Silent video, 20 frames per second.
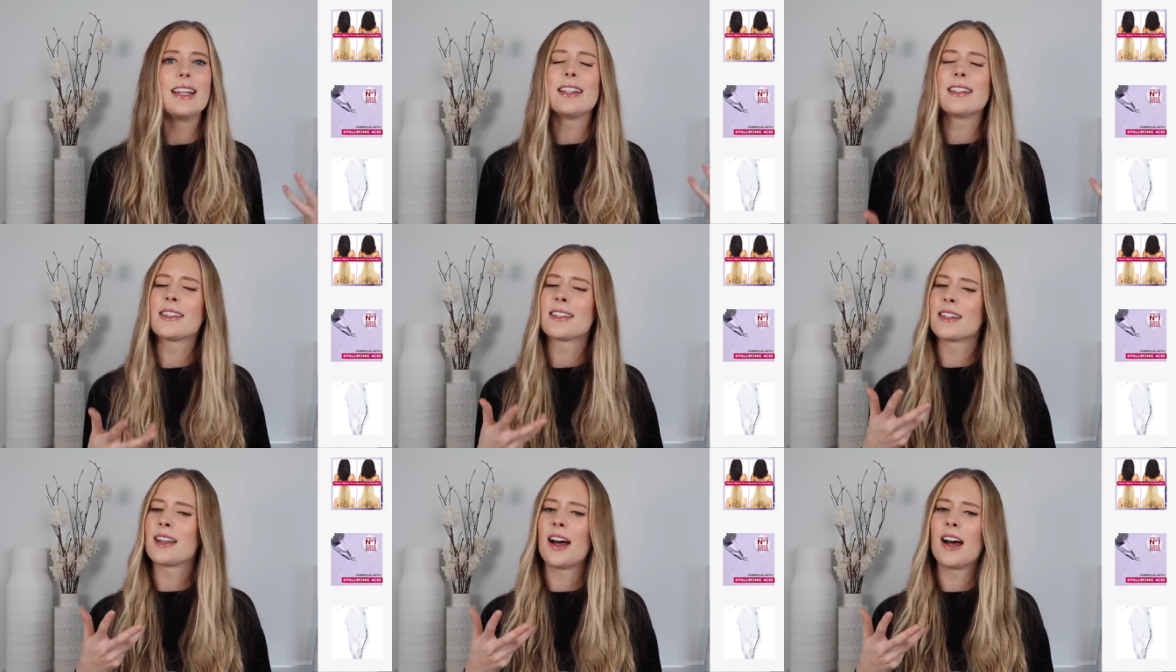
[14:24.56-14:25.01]

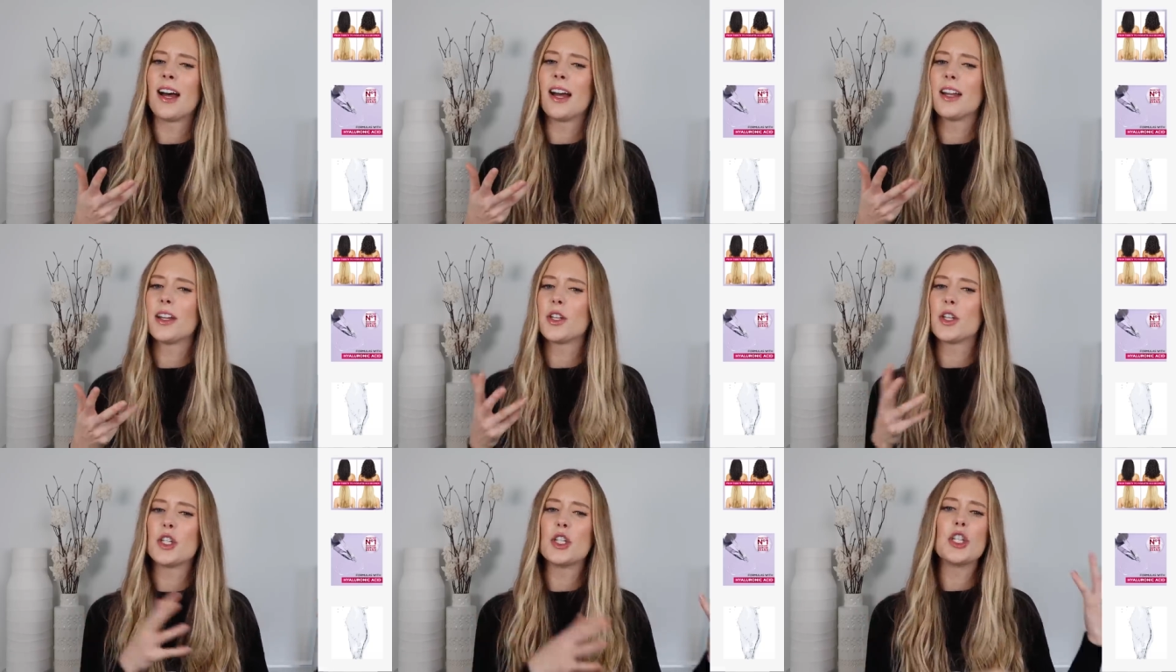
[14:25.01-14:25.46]
it's
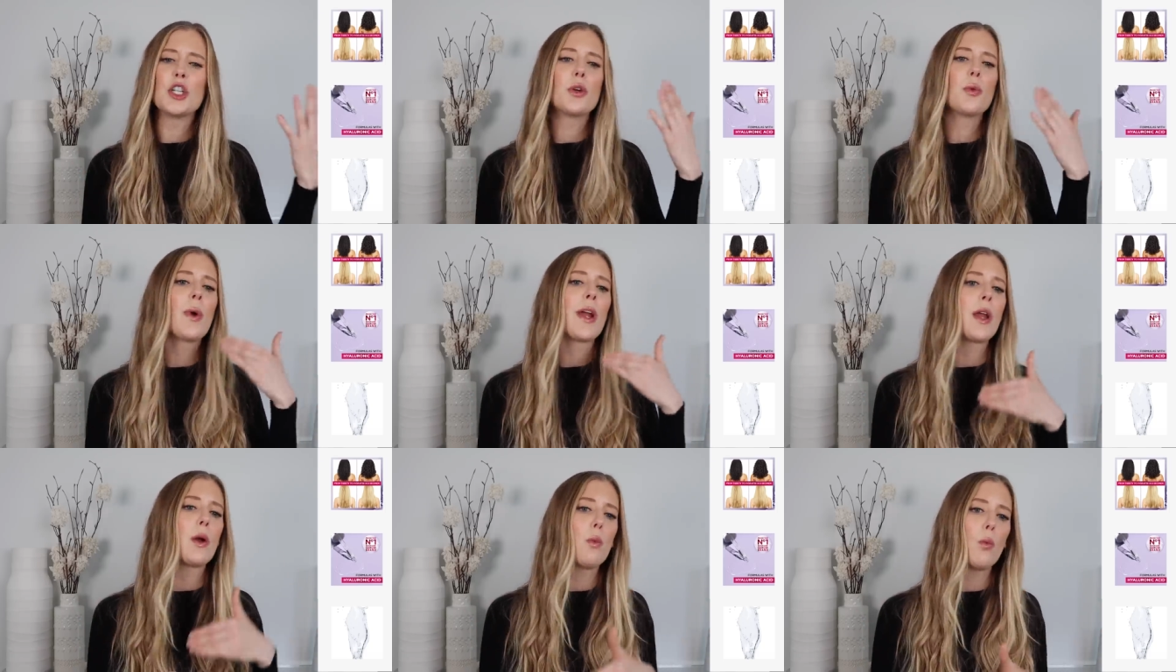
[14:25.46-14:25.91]
not
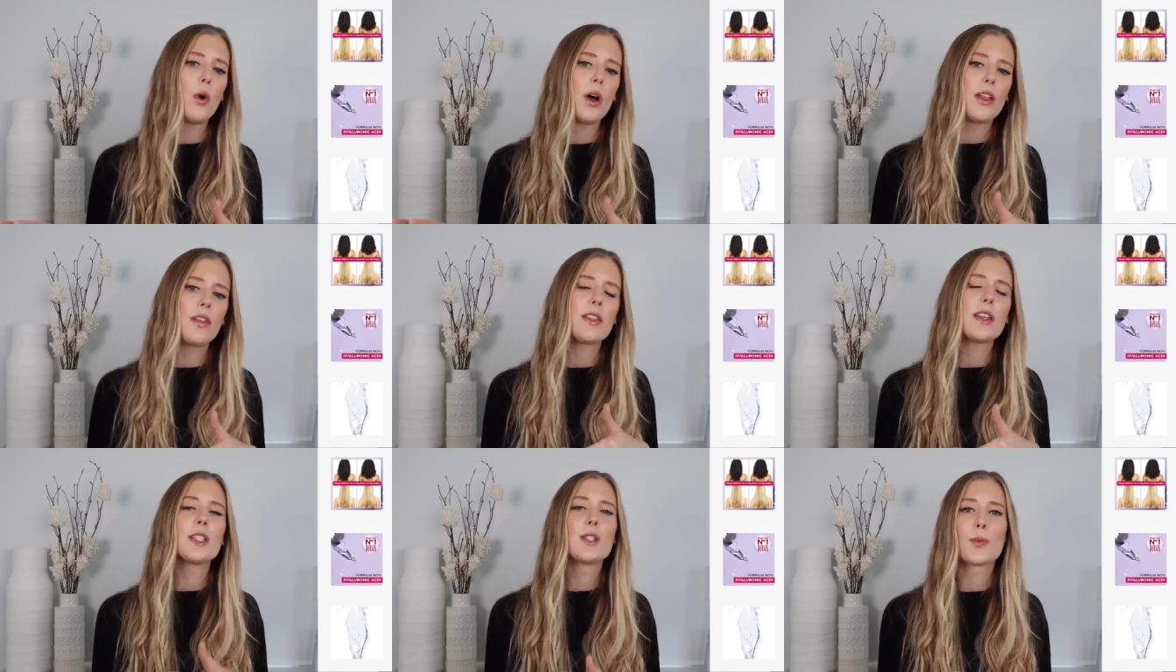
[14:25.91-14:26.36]
doing
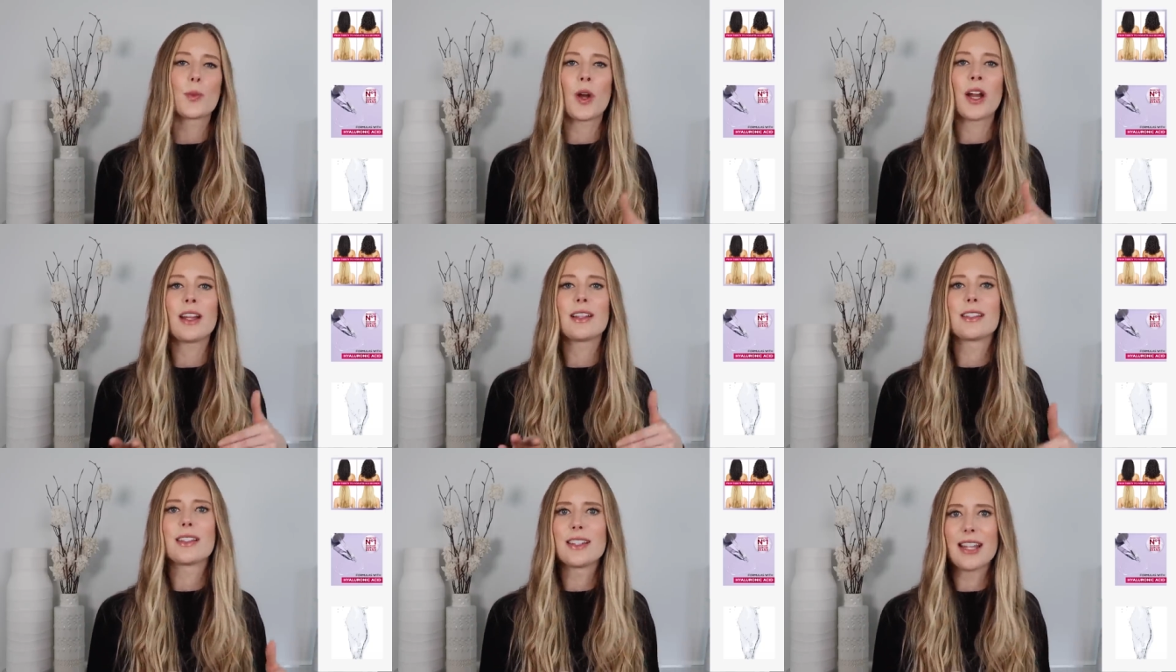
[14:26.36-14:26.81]
what these
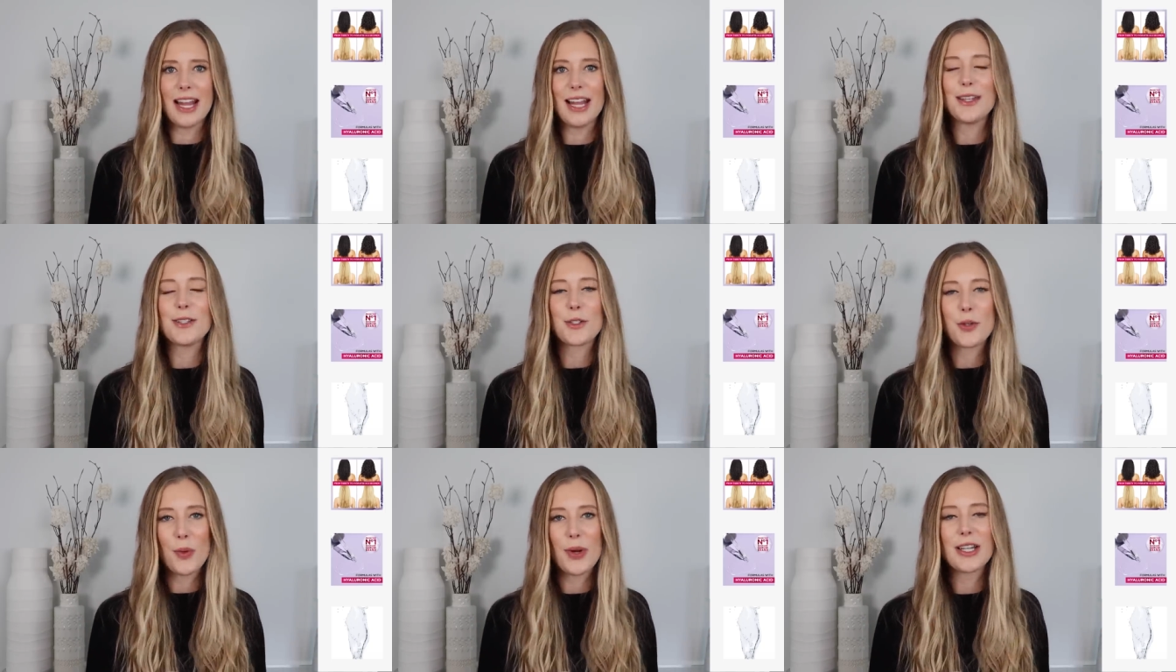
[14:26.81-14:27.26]
brands say
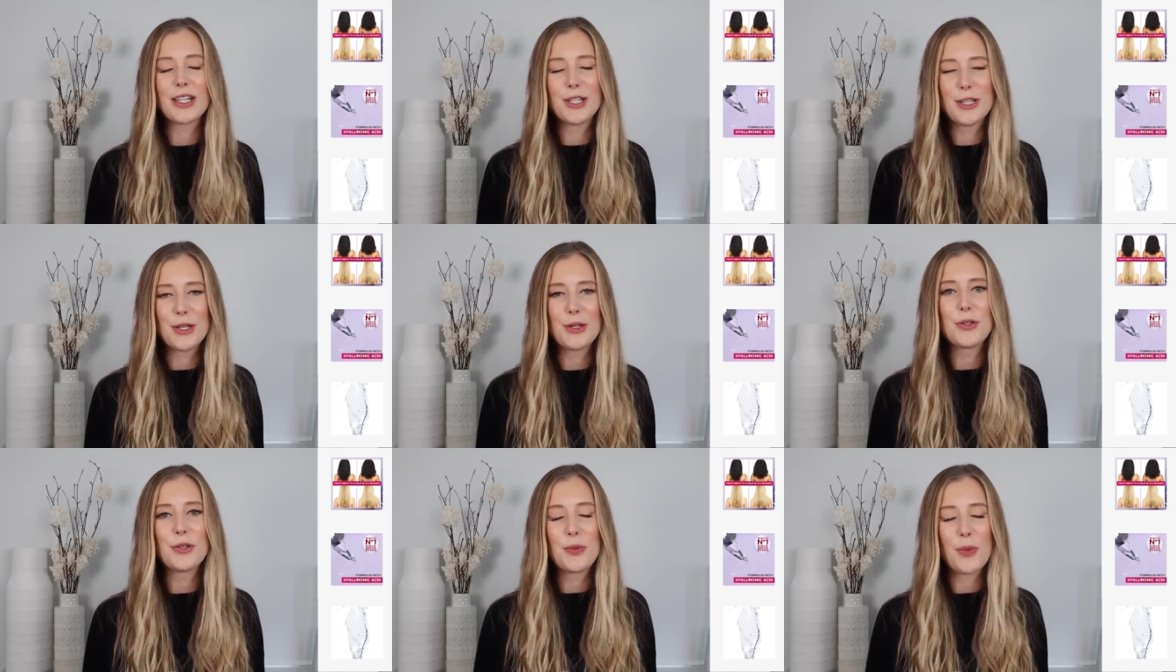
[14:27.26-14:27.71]
it's going to
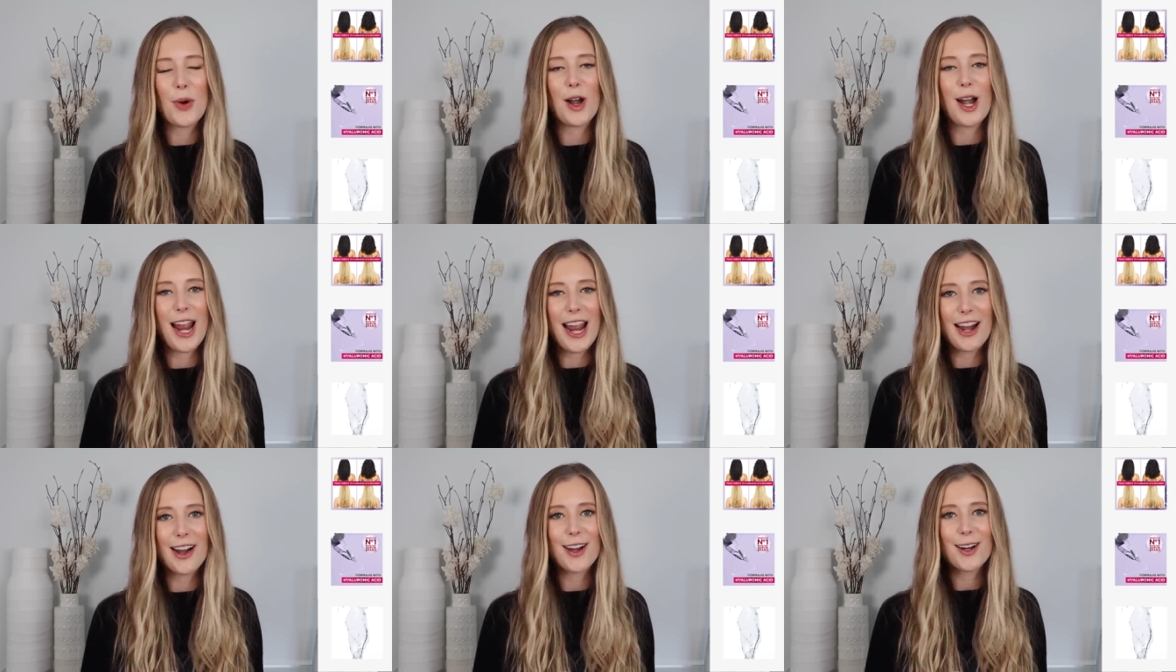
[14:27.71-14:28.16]
do to our
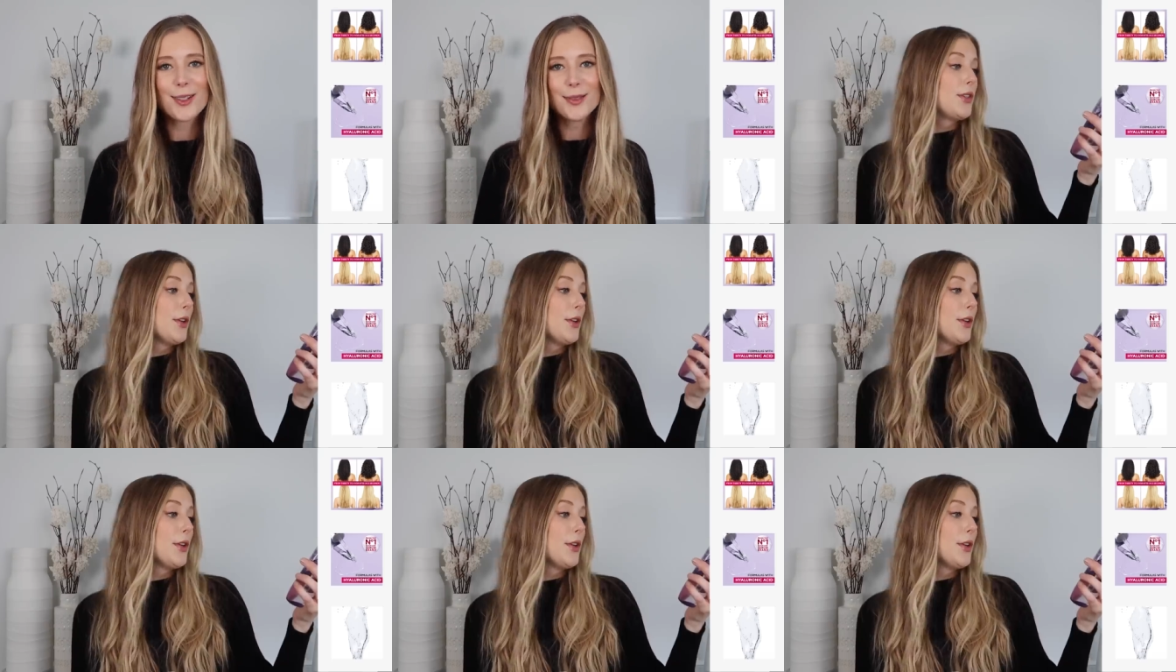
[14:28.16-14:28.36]
hair.